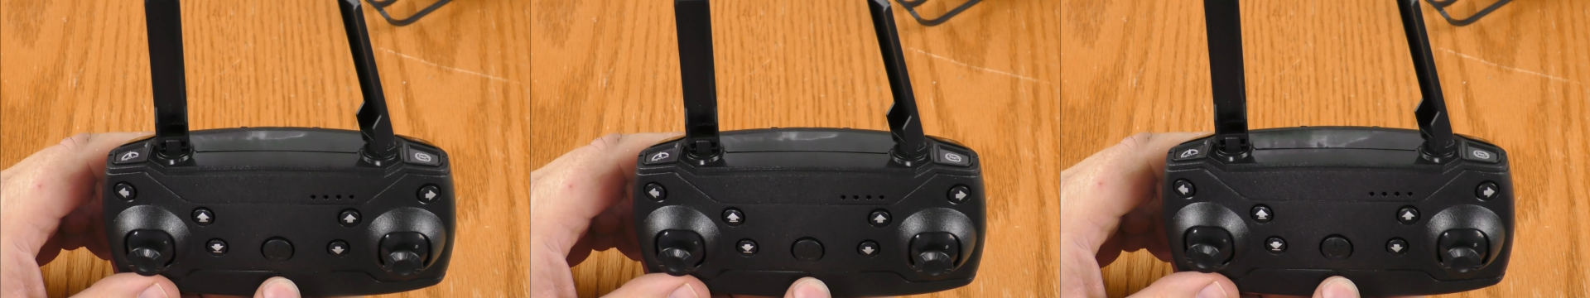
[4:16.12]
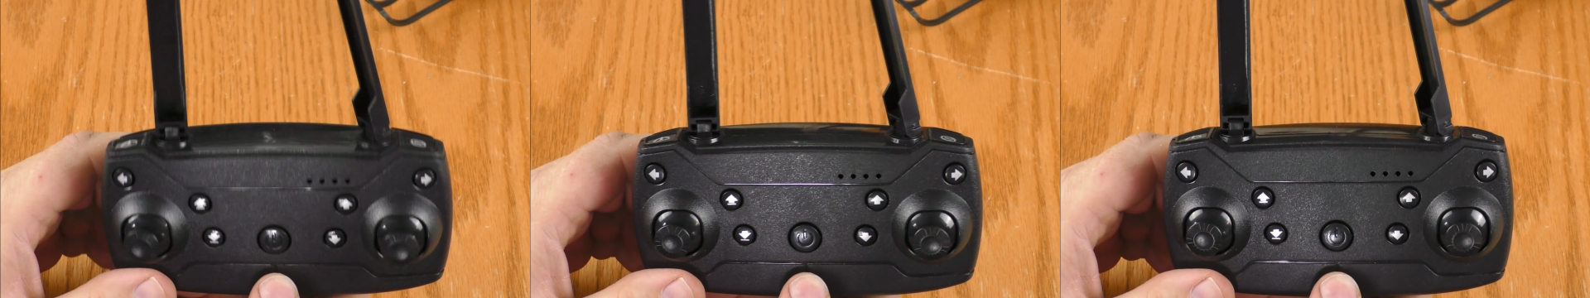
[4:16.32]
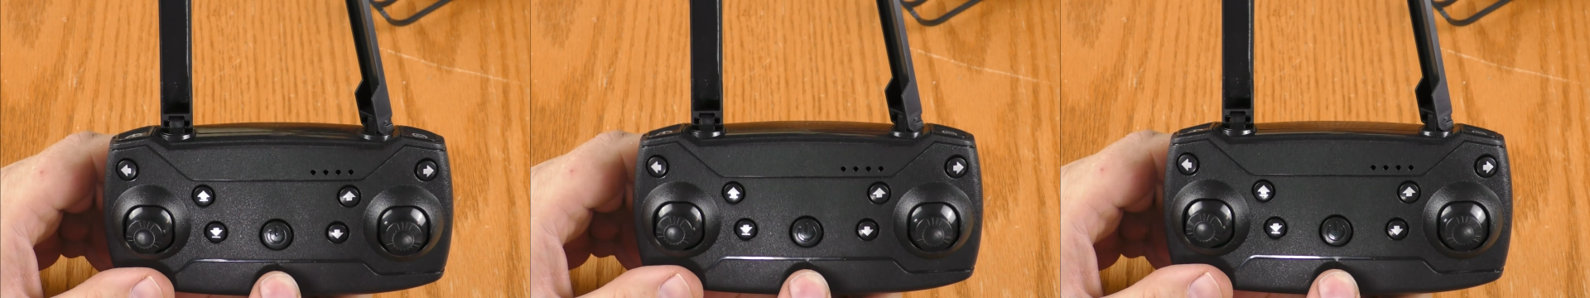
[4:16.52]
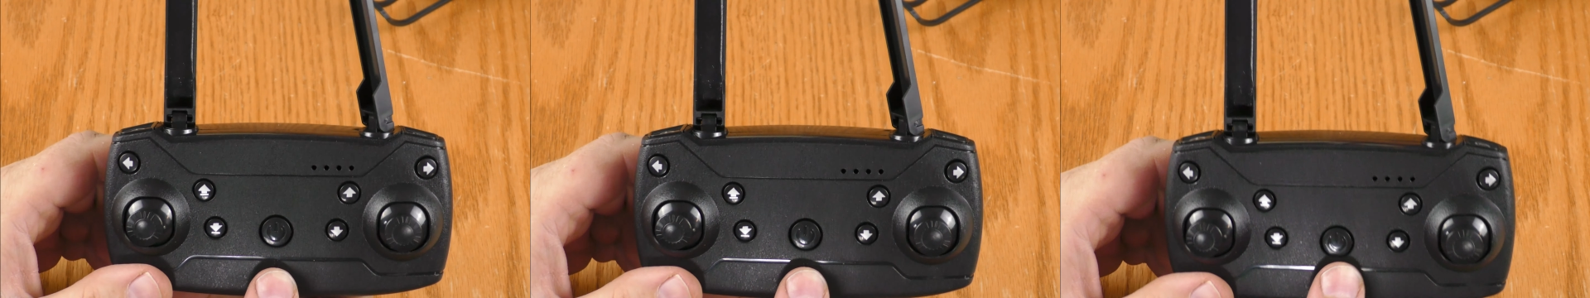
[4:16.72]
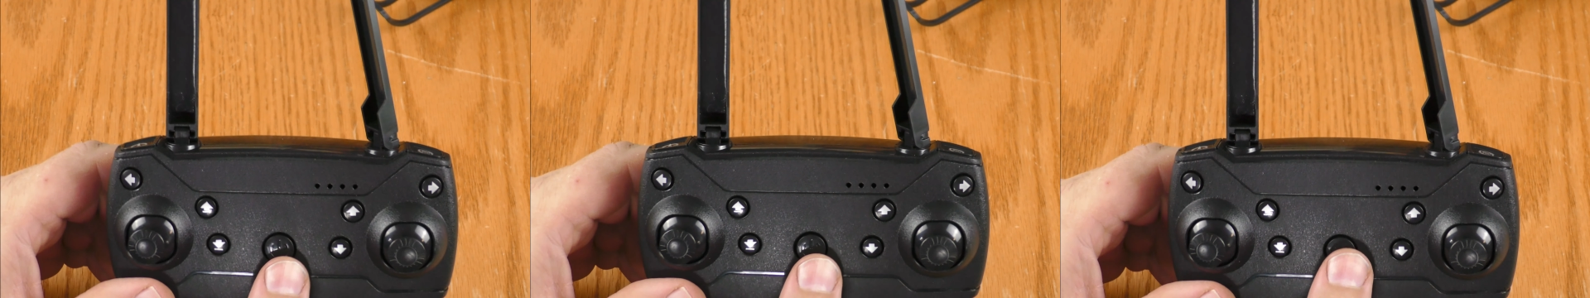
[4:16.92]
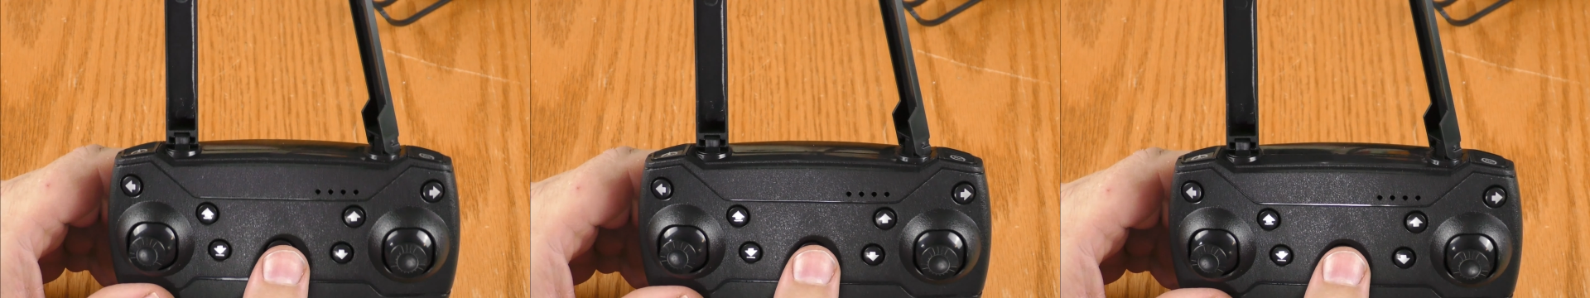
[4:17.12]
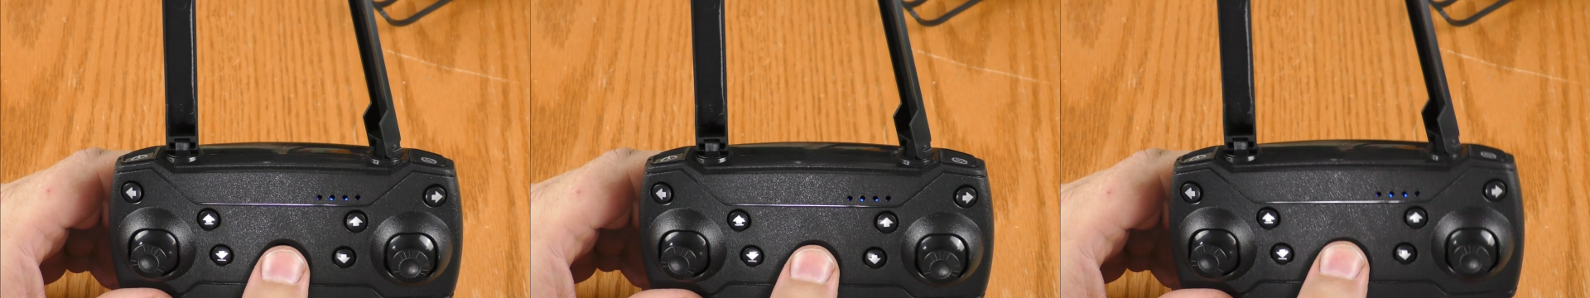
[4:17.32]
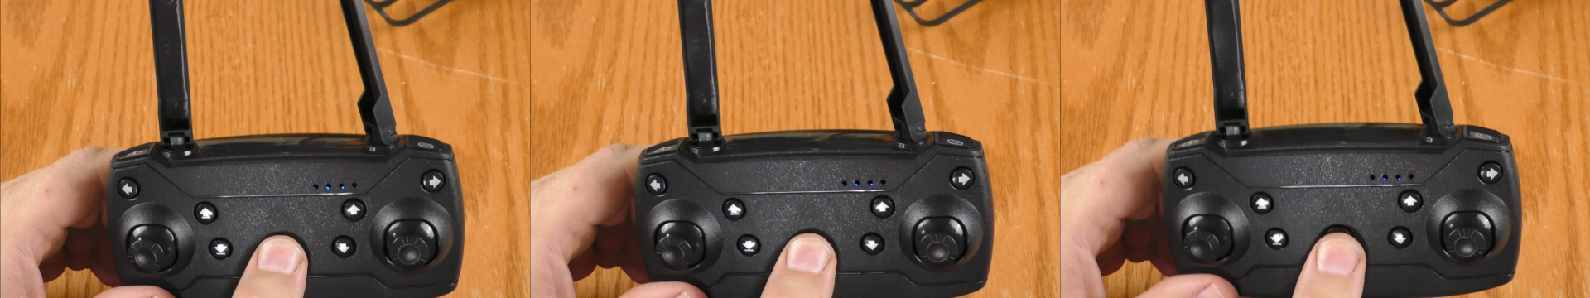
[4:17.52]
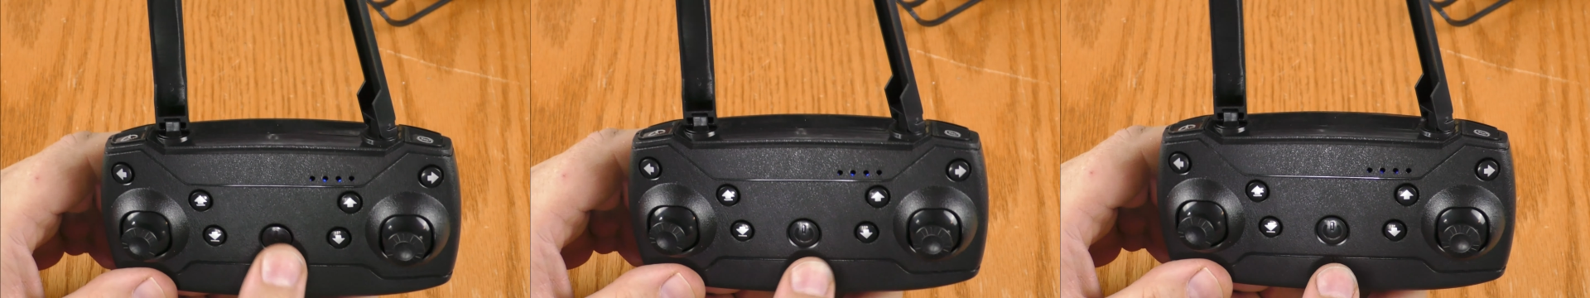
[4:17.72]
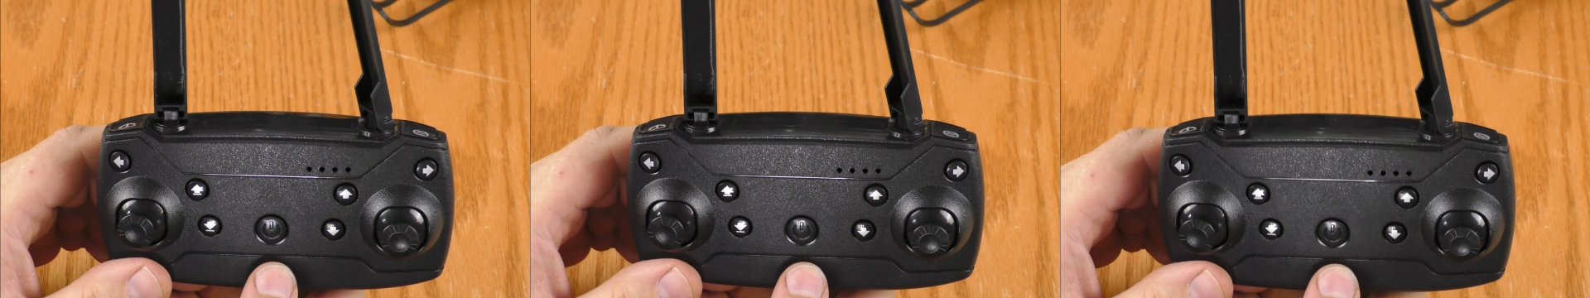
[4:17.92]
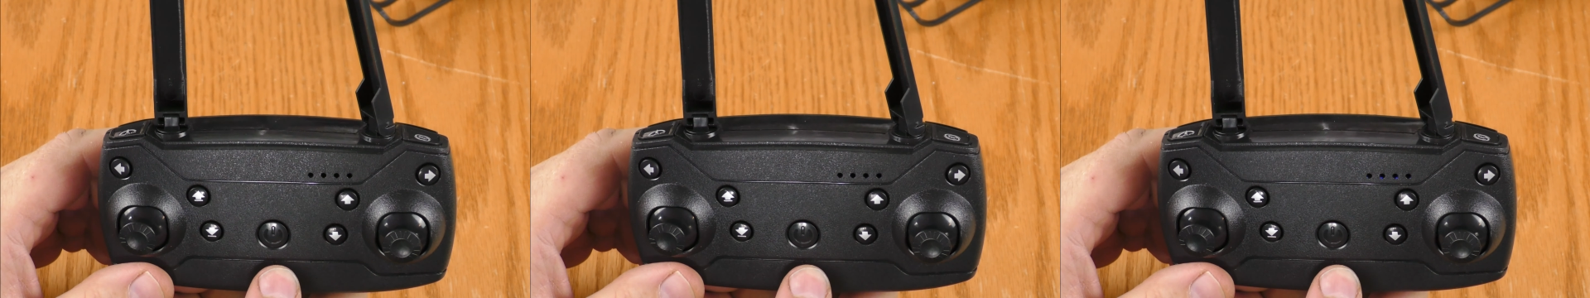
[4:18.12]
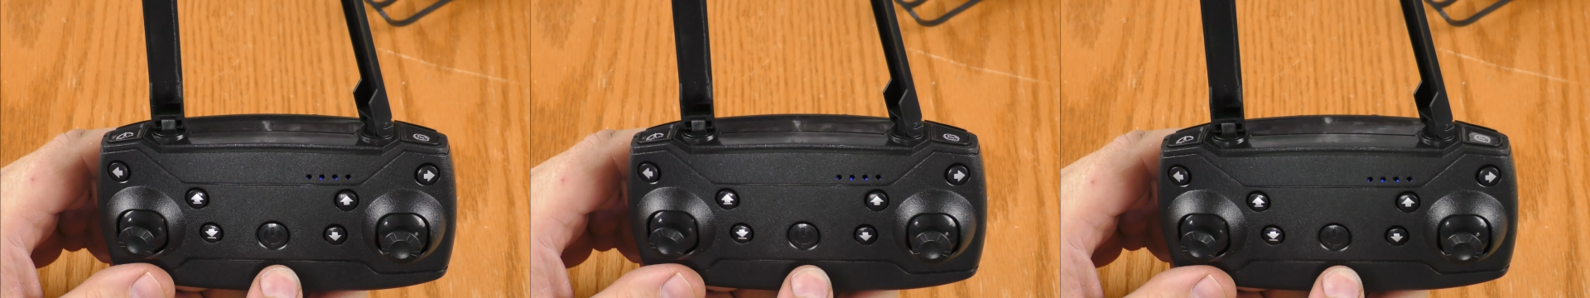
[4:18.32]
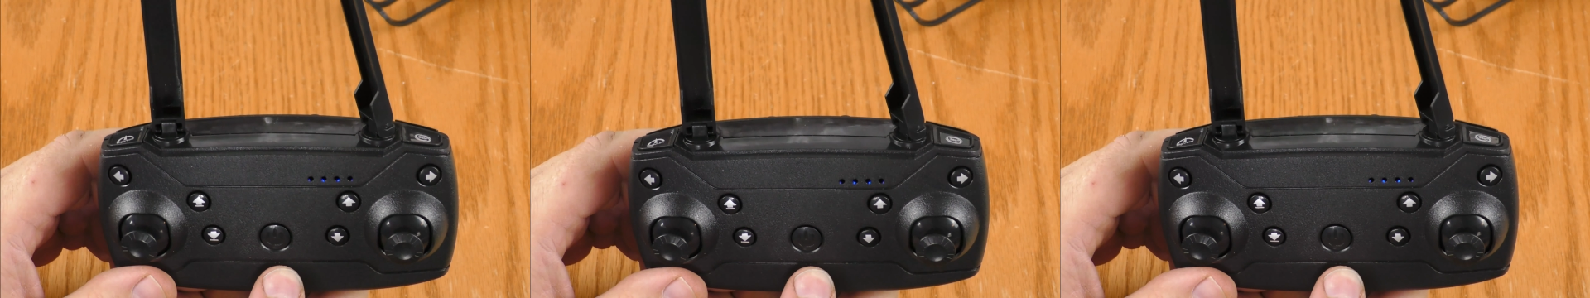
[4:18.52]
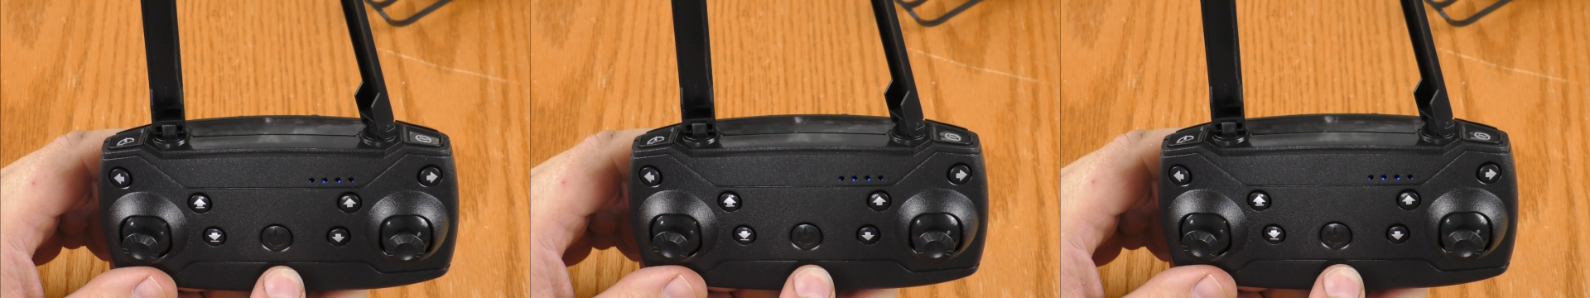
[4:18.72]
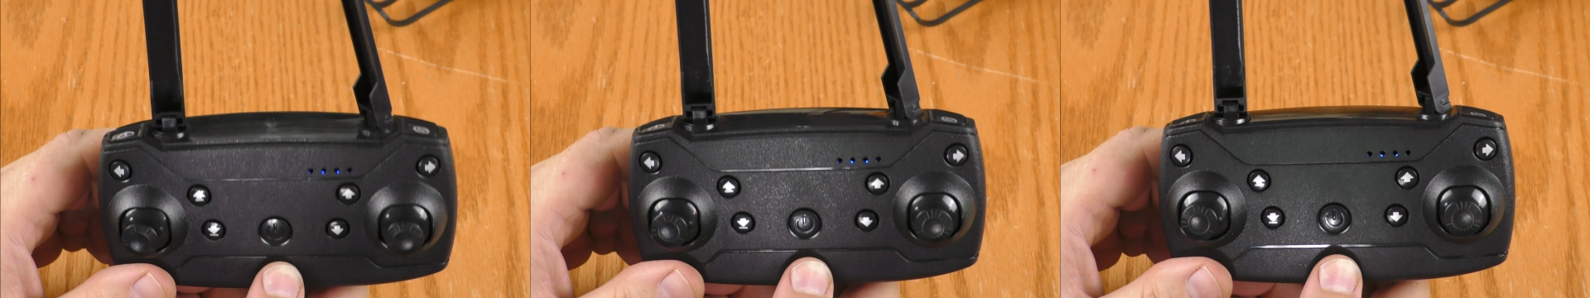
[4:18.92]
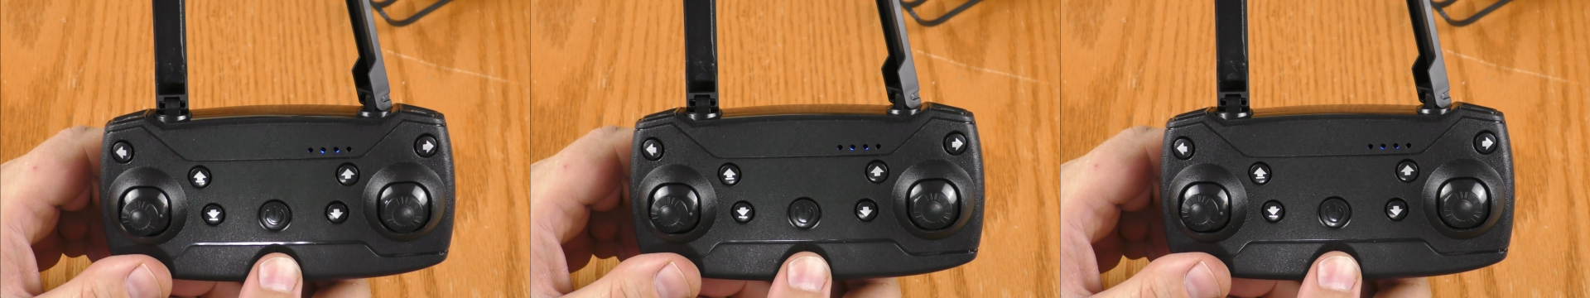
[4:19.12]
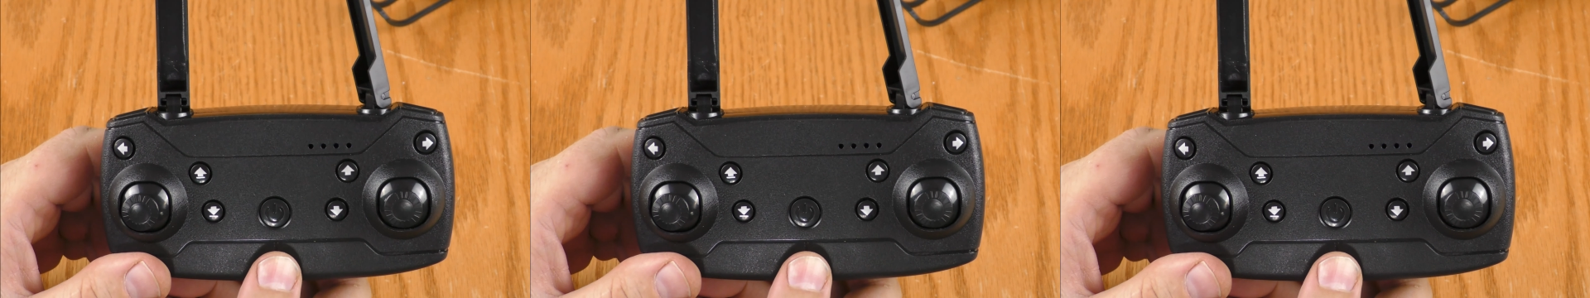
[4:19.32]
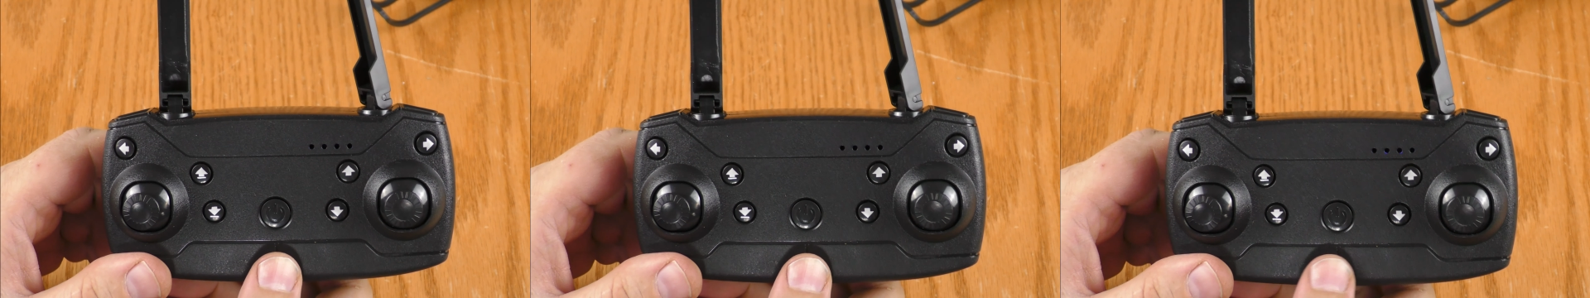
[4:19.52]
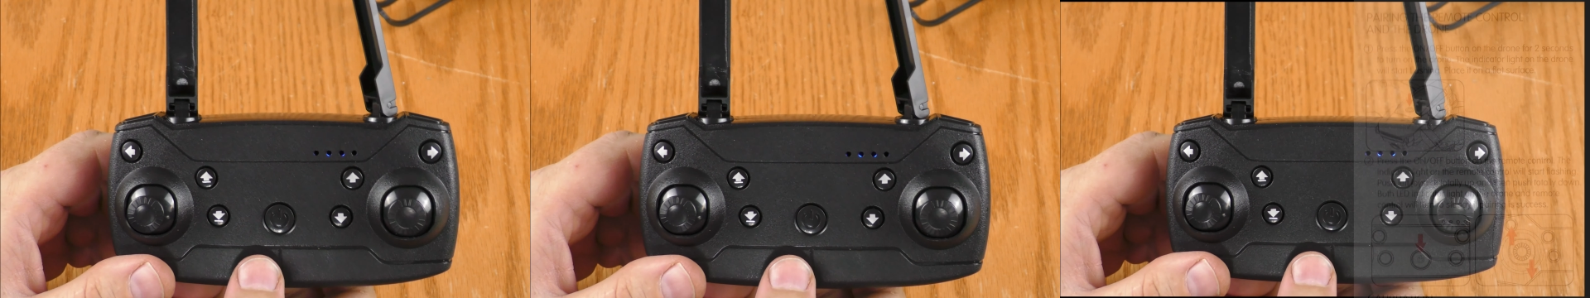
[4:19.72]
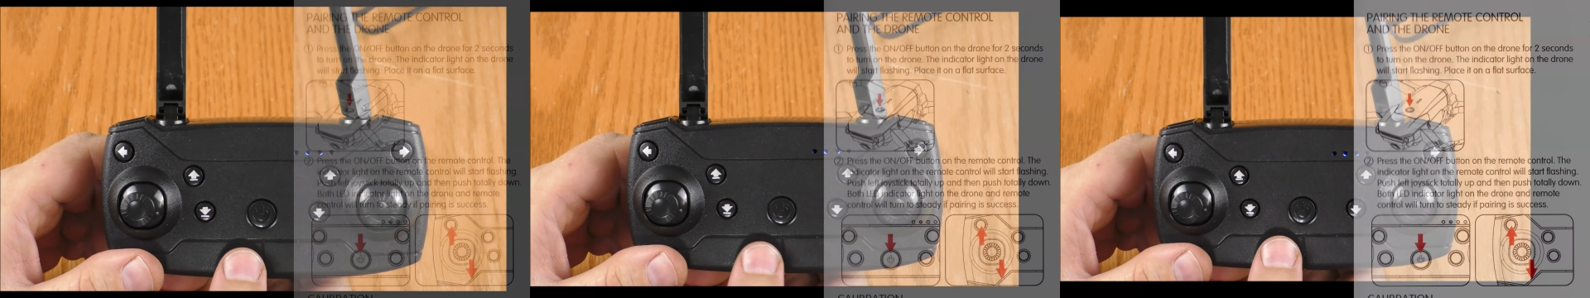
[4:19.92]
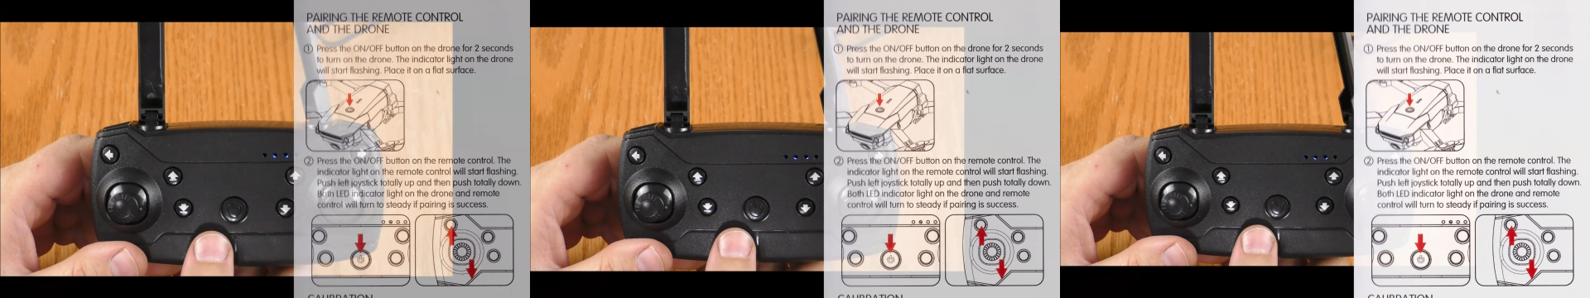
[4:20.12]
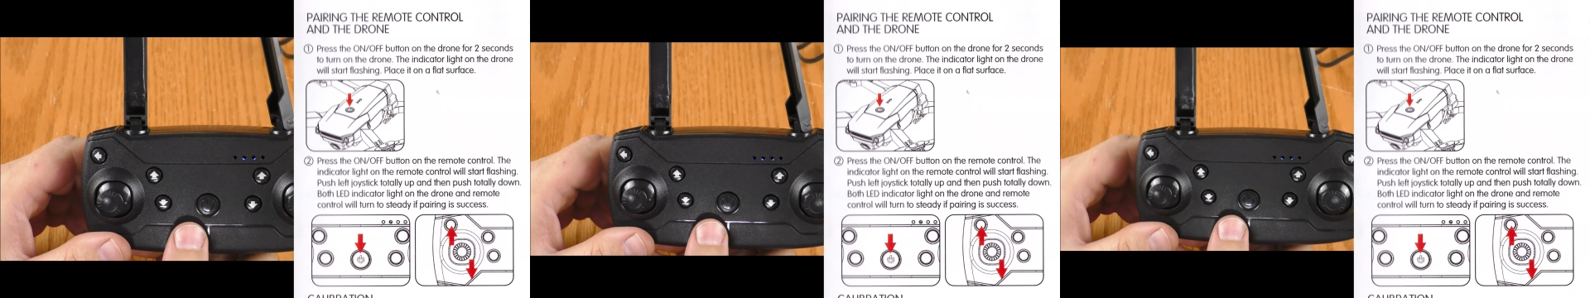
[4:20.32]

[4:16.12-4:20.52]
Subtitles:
[unreadable: no face in view]